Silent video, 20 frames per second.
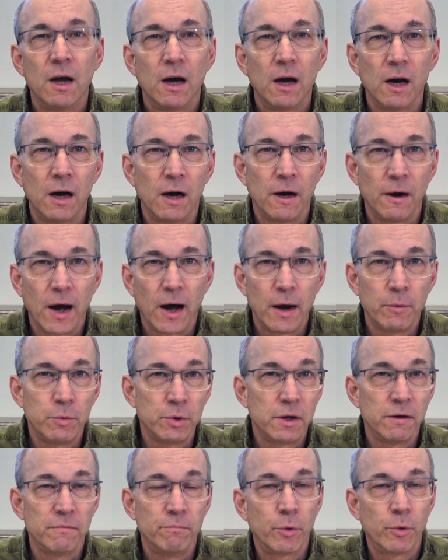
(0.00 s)
Uh, I
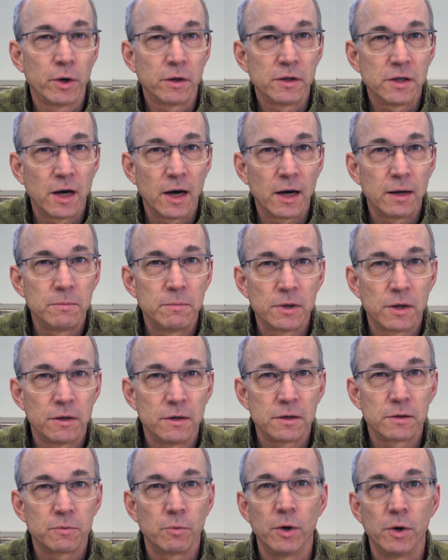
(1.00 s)
would give more time to
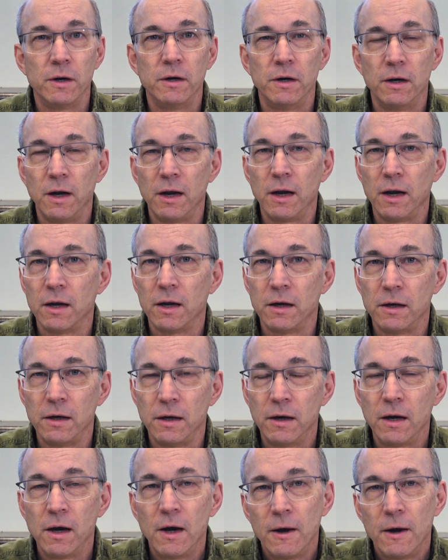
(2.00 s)
this one
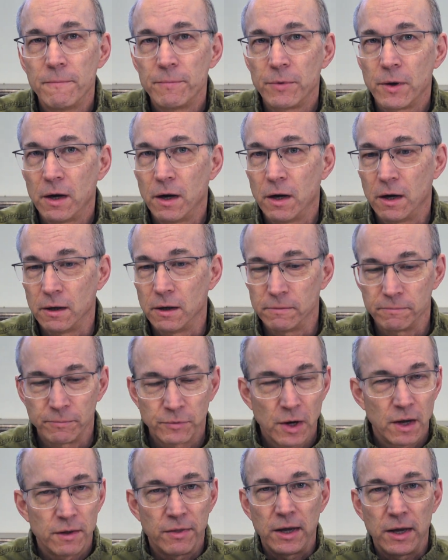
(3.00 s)
and uh,
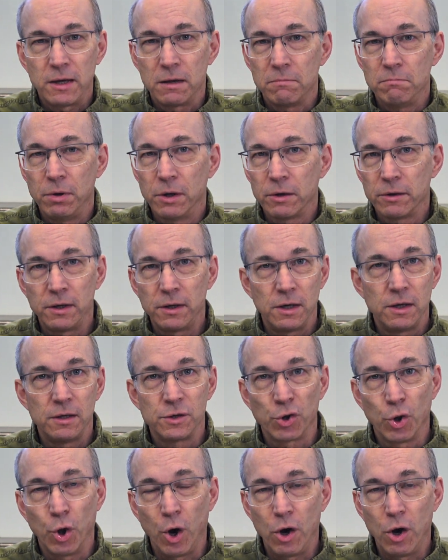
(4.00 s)
they can build it
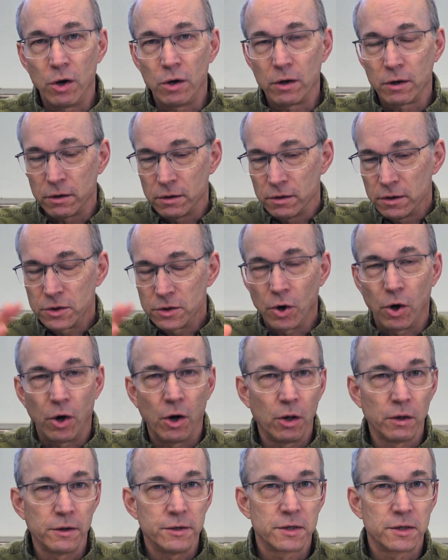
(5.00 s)
as long or as
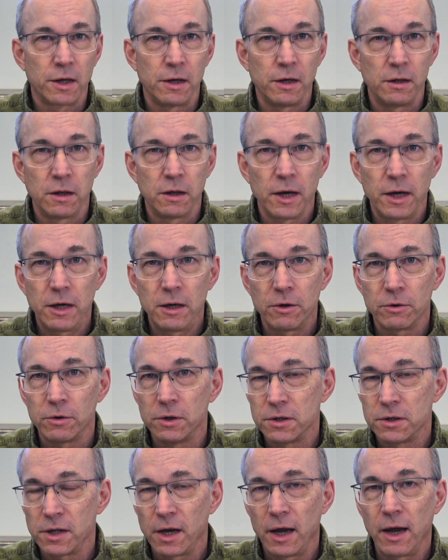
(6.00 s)
tall as they like or
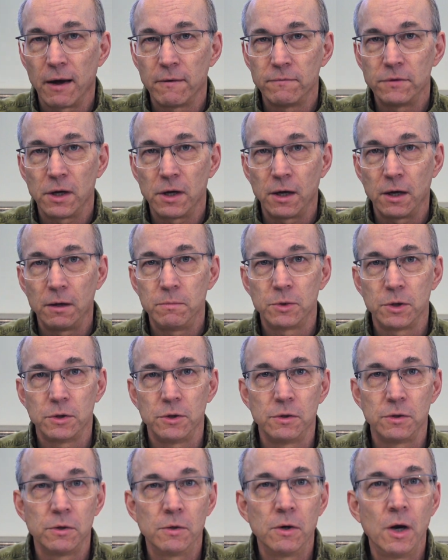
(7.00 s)
as they have time to
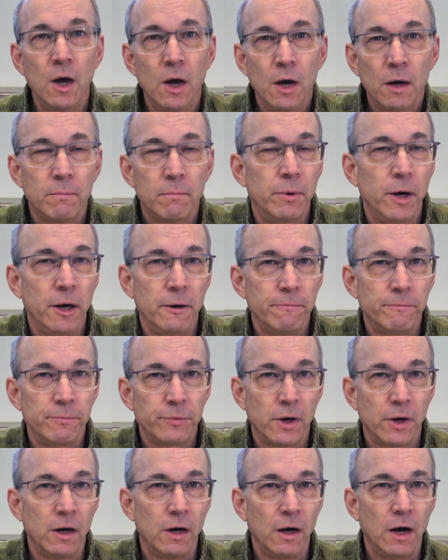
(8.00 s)
do, but
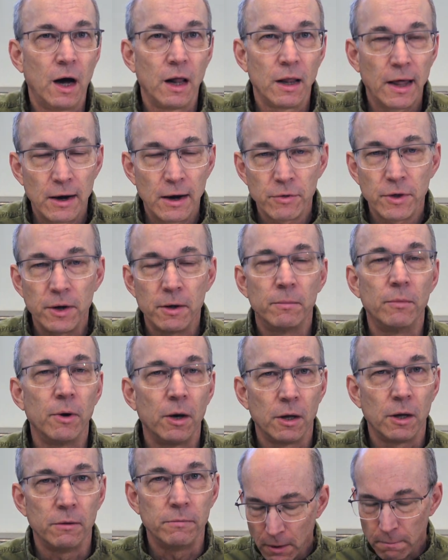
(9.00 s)
uh, allow them
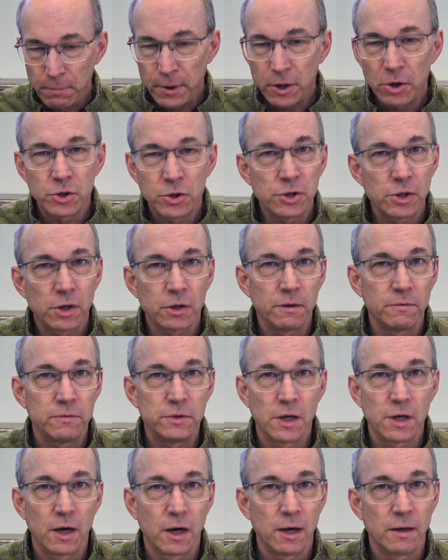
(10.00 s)
a bigger chunk of
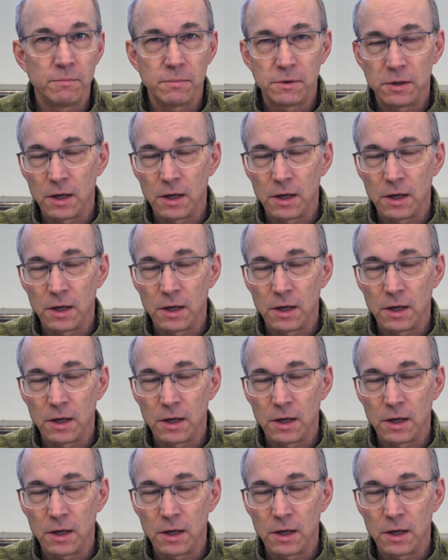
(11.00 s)
time,